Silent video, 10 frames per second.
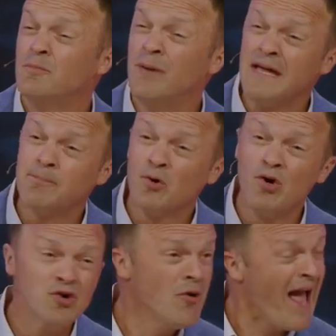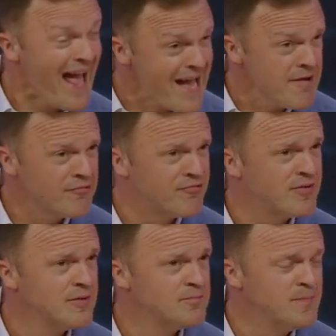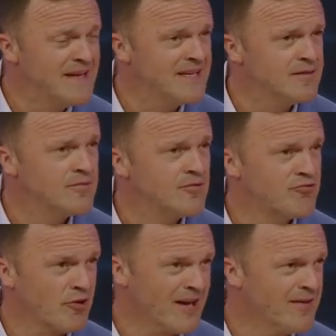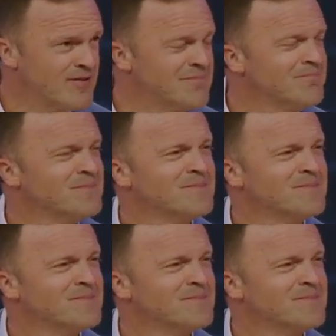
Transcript: People who have been forgiven